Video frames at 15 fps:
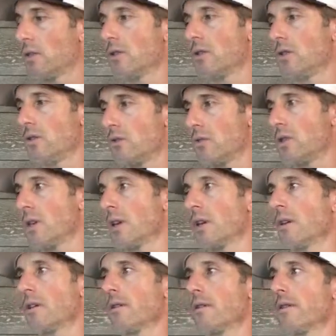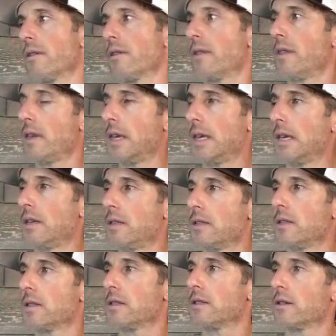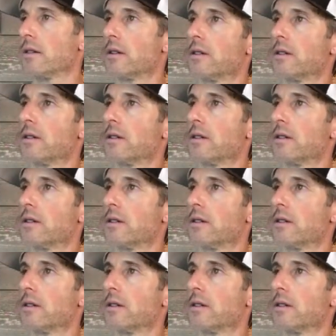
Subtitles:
using these